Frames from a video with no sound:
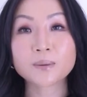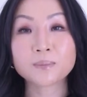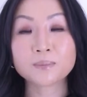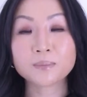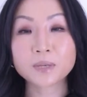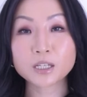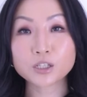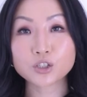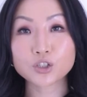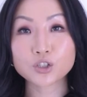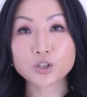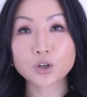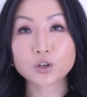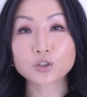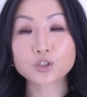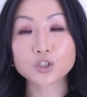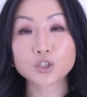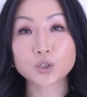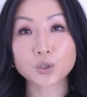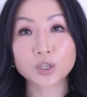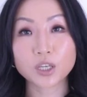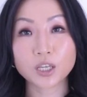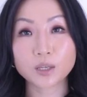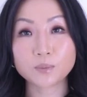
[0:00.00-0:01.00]
make sure
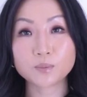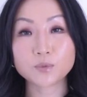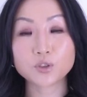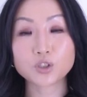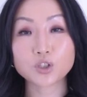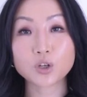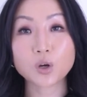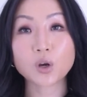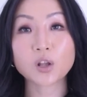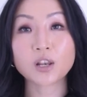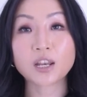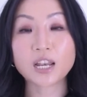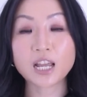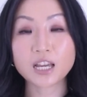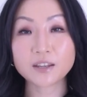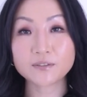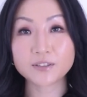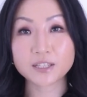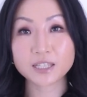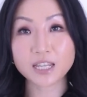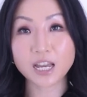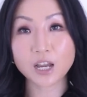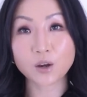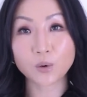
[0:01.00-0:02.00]
to keep your
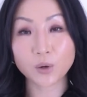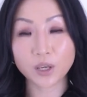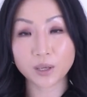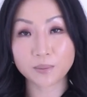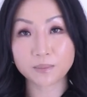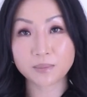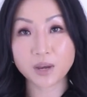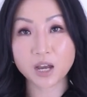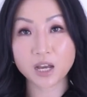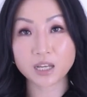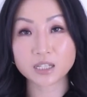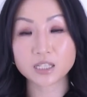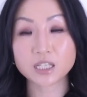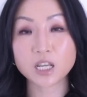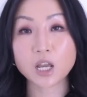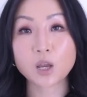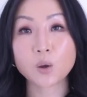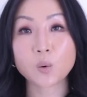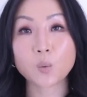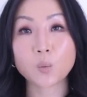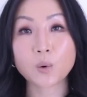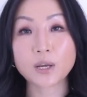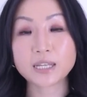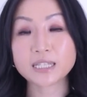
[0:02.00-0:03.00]
lifestyle in mind
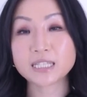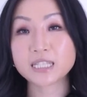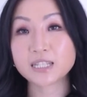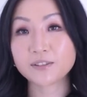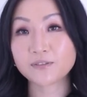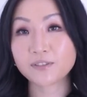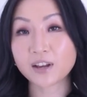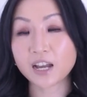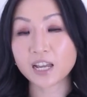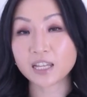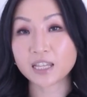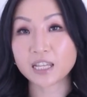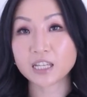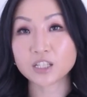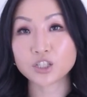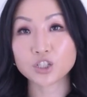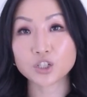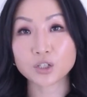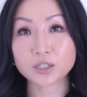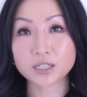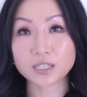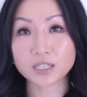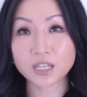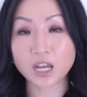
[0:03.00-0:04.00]
when defining
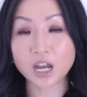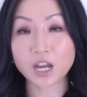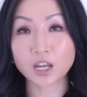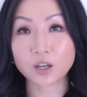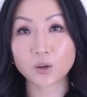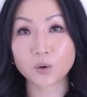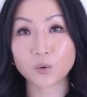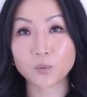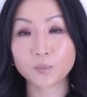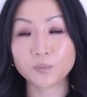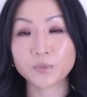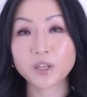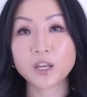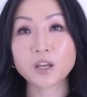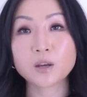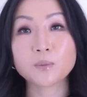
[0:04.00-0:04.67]
your style,